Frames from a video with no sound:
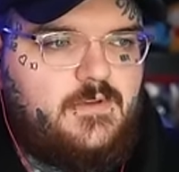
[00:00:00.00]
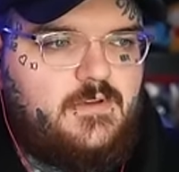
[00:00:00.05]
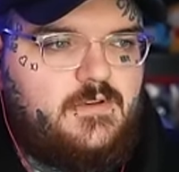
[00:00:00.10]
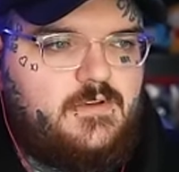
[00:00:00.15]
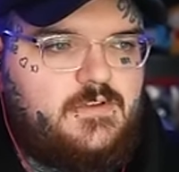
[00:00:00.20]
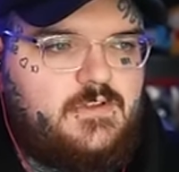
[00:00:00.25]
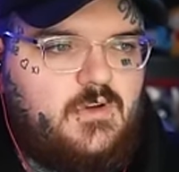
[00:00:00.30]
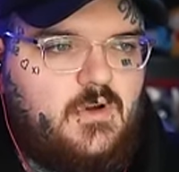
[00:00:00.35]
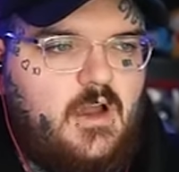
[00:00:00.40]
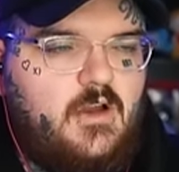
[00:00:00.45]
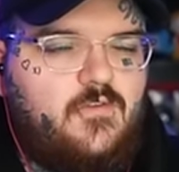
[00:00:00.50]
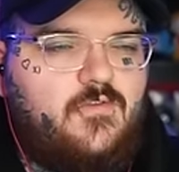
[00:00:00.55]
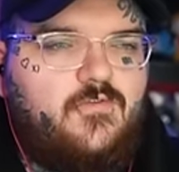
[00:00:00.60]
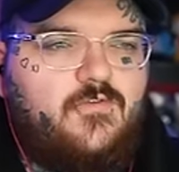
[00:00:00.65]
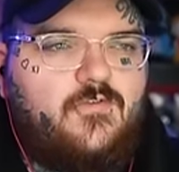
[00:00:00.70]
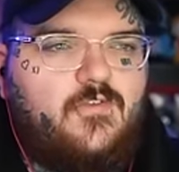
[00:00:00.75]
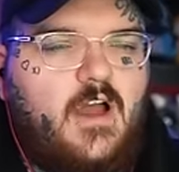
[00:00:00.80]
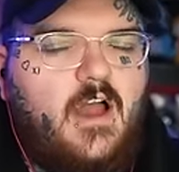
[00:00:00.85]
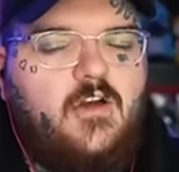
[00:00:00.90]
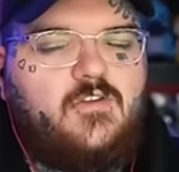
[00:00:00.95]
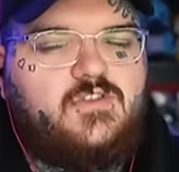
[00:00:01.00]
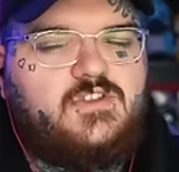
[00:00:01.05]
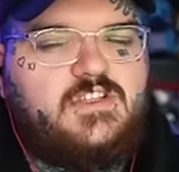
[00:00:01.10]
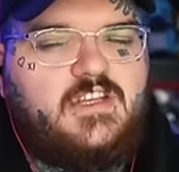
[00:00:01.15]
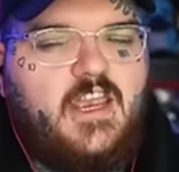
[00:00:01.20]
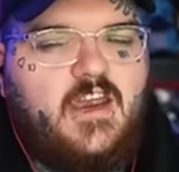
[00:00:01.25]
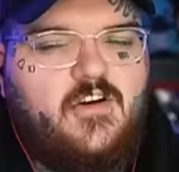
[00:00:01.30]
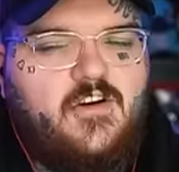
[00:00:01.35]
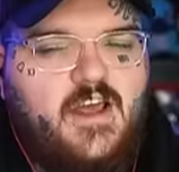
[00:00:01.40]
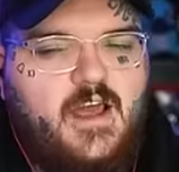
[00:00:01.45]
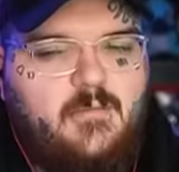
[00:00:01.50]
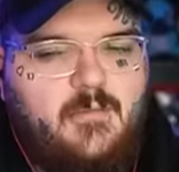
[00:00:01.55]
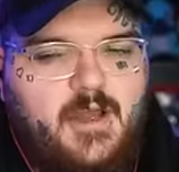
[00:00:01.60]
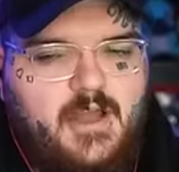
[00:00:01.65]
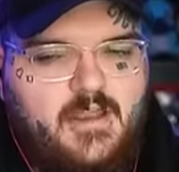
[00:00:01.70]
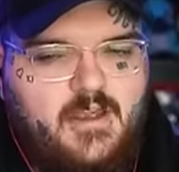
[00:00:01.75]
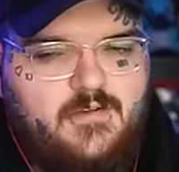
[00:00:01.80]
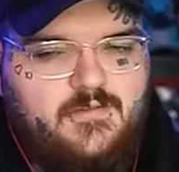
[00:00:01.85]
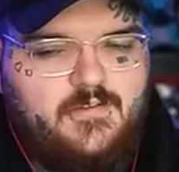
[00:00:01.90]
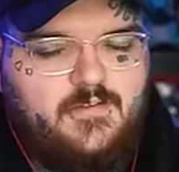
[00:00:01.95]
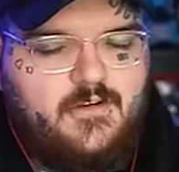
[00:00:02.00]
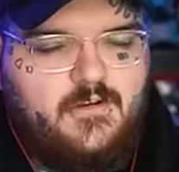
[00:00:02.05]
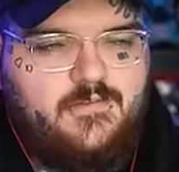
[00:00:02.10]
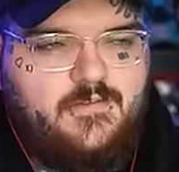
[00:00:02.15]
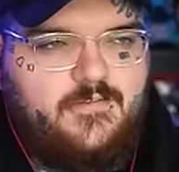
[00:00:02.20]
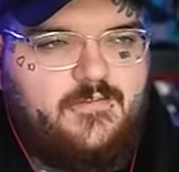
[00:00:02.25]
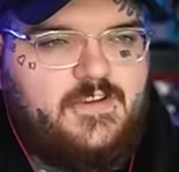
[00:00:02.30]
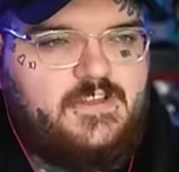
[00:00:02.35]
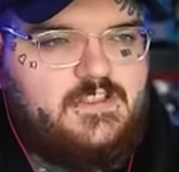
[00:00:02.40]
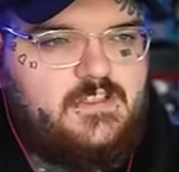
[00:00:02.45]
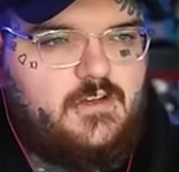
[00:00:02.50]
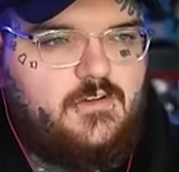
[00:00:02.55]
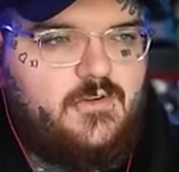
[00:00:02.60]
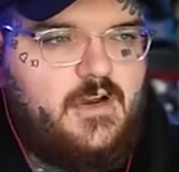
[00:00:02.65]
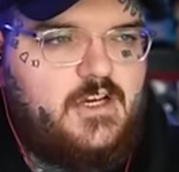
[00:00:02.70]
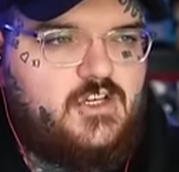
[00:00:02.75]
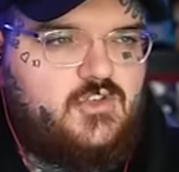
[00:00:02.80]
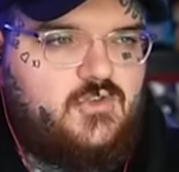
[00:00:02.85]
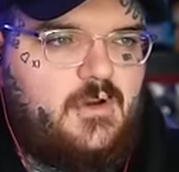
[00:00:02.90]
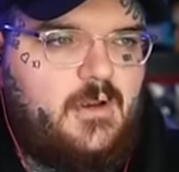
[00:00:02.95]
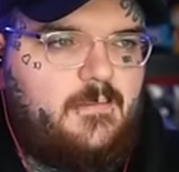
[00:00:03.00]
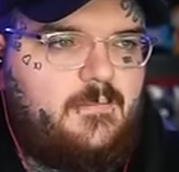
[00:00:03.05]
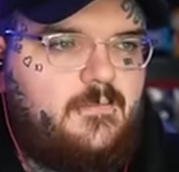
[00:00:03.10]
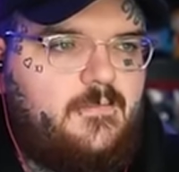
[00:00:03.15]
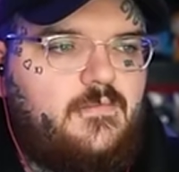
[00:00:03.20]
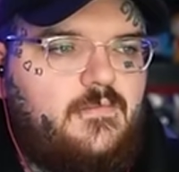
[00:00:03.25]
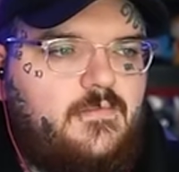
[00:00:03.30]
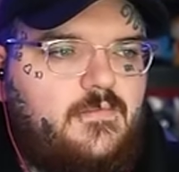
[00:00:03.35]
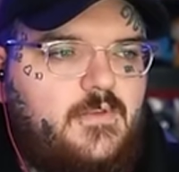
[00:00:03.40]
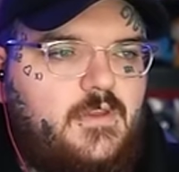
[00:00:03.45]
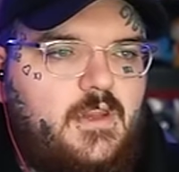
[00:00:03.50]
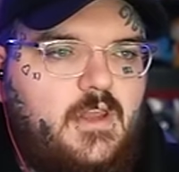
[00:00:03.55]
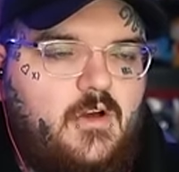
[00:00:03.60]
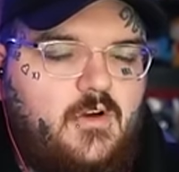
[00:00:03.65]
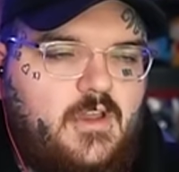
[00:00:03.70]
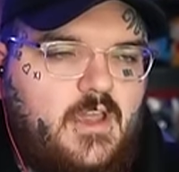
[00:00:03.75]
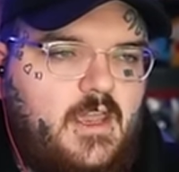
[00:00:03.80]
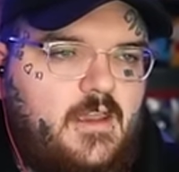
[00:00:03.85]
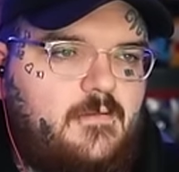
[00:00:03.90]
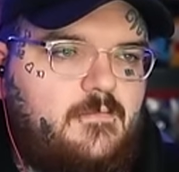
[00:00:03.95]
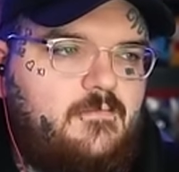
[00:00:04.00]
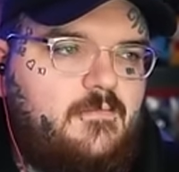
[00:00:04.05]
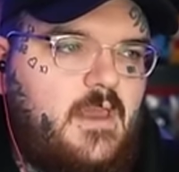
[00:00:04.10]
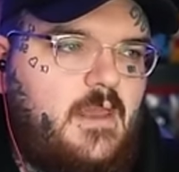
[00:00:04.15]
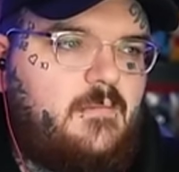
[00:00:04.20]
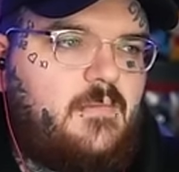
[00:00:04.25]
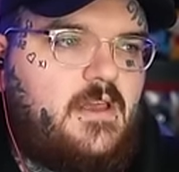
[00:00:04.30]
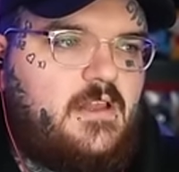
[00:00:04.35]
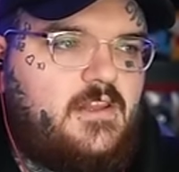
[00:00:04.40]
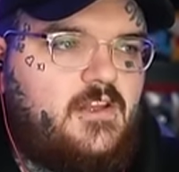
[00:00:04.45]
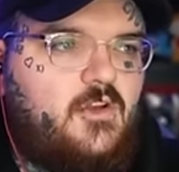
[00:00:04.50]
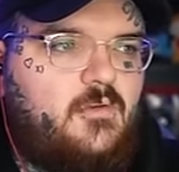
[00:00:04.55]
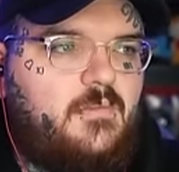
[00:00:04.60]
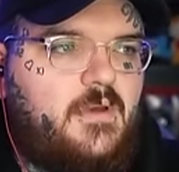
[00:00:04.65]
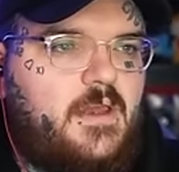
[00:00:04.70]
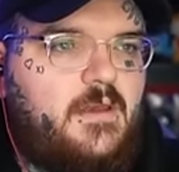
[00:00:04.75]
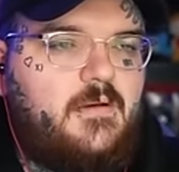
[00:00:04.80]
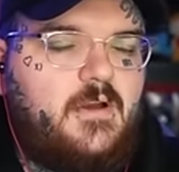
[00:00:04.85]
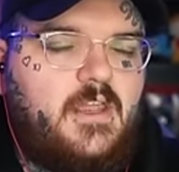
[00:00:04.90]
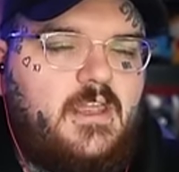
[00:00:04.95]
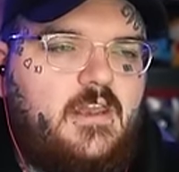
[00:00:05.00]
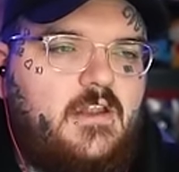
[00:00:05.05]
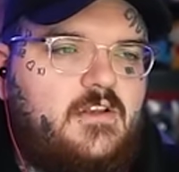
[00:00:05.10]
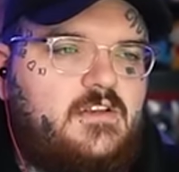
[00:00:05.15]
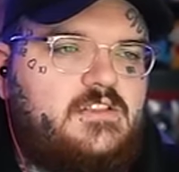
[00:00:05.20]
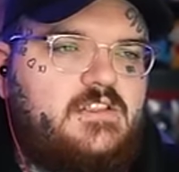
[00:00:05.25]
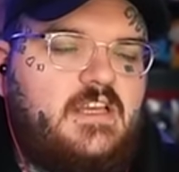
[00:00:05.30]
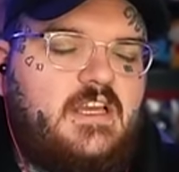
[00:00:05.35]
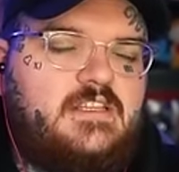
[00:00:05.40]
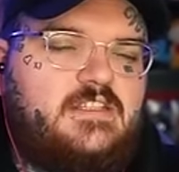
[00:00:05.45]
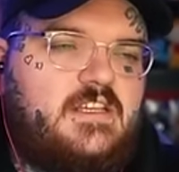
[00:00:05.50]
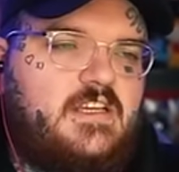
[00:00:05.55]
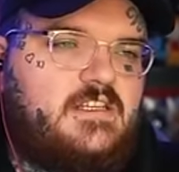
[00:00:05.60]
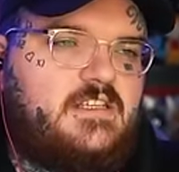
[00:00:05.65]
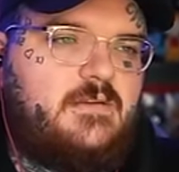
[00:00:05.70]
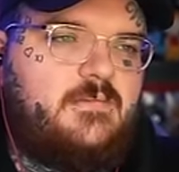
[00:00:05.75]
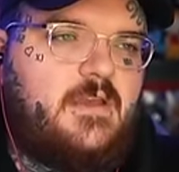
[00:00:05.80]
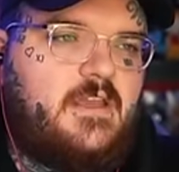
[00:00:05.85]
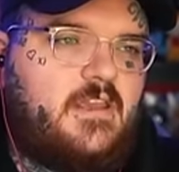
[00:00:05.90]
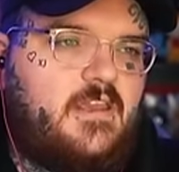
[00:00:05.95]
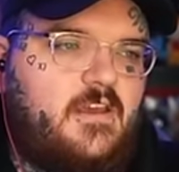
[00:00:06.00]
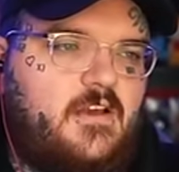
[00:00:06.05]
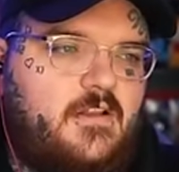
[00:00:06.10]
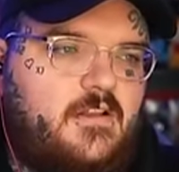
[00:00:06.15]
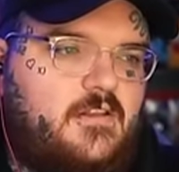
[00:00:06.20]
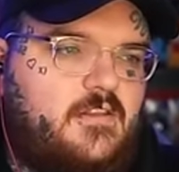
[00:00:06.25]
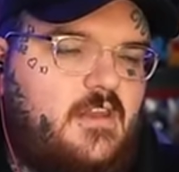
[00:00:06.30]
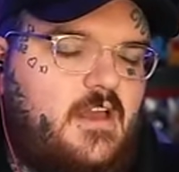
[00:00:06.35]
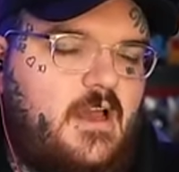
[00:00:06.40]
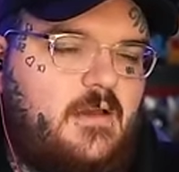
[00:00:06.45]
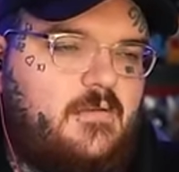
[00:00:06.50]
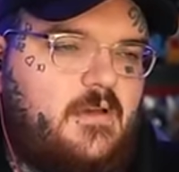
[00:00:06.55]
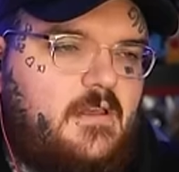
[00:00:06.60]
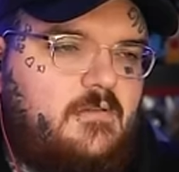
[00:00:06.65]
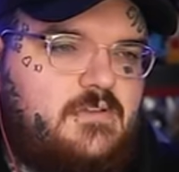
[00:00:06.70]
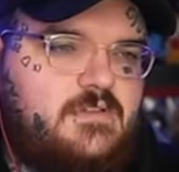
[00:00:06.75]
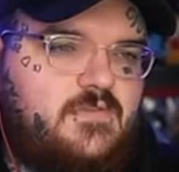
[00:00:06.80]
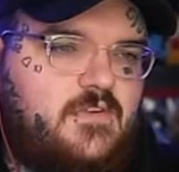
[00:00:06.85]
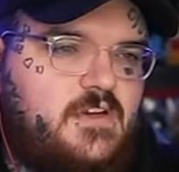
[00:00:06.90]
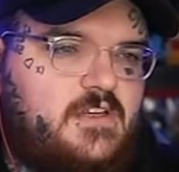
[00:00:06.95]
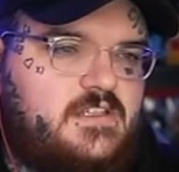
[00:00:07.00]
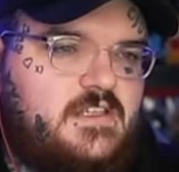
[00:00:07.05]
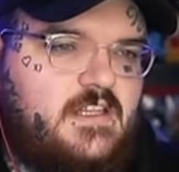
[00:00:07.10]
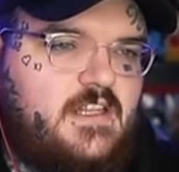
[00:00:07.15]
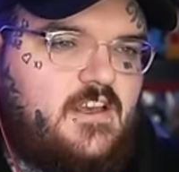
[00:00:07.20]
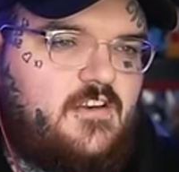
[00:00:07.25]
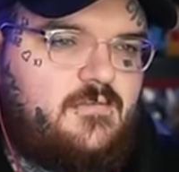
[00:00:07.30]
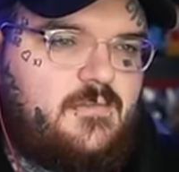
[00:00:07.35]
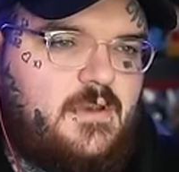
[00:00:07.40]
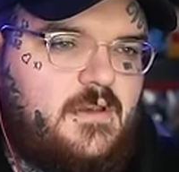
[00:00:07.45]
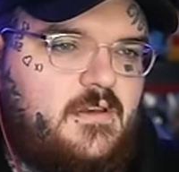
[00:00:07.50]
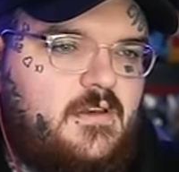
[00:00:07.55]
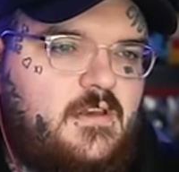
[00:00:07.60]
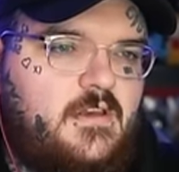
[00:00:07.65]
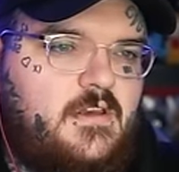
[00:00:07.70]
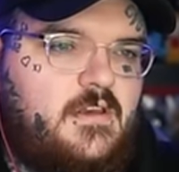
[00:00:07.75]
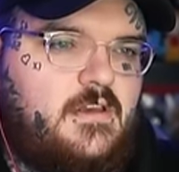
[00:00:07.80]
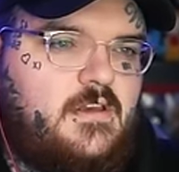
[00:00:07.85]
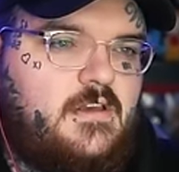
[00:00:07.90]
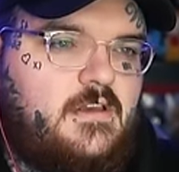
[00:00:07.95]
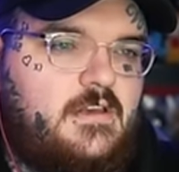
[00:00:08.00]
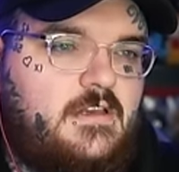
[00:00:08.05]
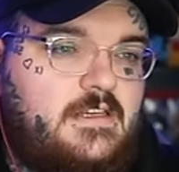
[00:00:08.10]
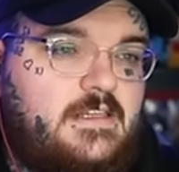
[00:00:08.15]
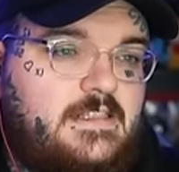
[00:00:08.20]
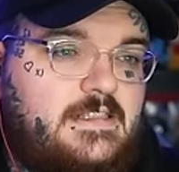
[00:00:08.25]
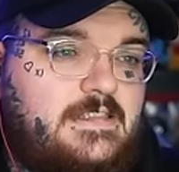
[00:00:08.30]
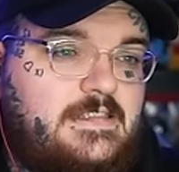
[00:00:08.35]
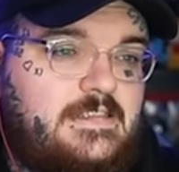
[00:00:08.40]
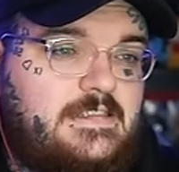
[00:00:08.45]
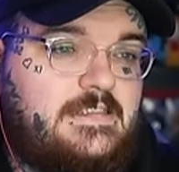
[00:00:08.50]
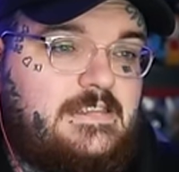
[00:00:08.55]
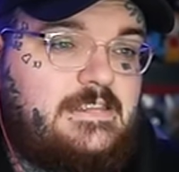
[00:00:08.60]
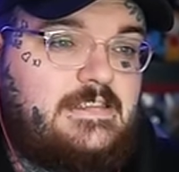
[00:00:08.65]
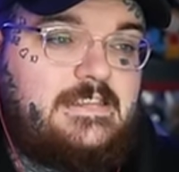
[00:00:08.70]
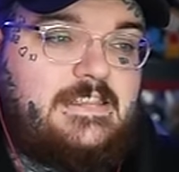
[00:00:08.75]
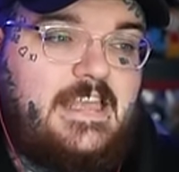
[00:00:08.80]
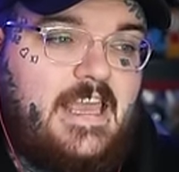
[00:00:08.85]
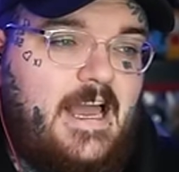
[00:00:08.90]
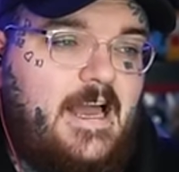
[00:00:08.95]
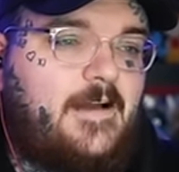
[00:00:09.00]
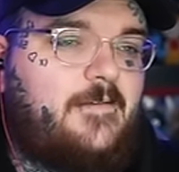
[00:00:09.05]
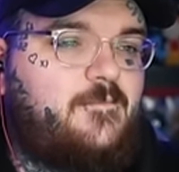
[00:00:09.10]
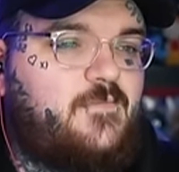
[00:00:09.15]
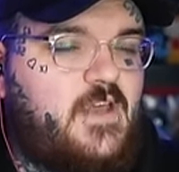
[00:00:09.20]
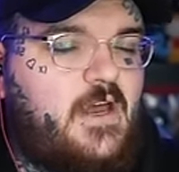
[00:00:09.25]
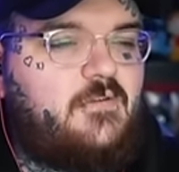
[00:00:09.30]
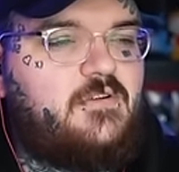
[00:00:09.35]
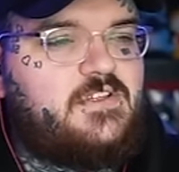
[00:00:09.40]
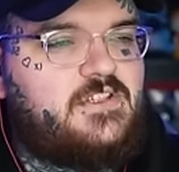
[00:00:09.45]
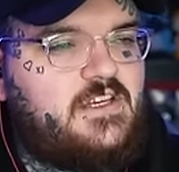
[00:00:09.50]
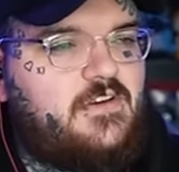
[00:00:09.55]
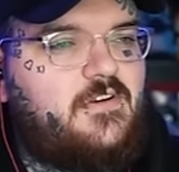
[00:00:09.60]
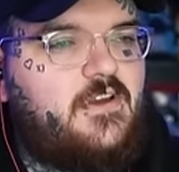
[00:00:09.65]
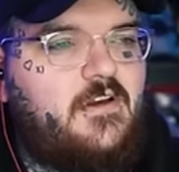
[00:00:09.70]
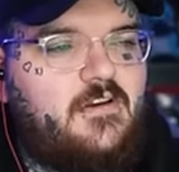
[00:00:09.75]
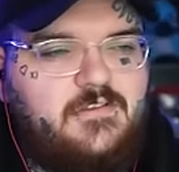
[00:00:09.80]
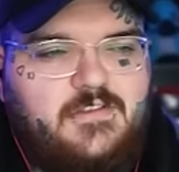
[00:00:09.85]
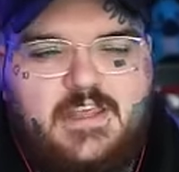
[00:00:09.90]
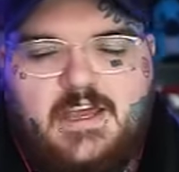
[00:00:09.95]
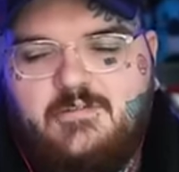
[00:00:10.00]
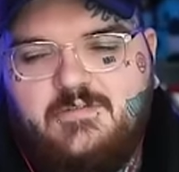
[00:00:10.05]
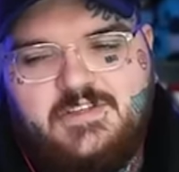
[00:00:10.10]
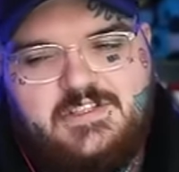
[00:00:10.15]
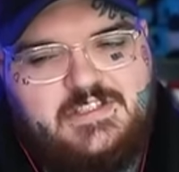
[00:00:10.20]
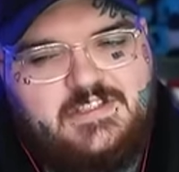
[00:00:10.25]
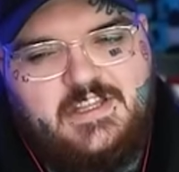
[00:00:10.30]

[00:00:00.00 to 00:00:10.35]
So how how scared am I of of physical Reshiram? Okay, maybe a little bit. Okay, you know, that's actually my kill. No, that was very silly of me. Yeah, that was uh, that was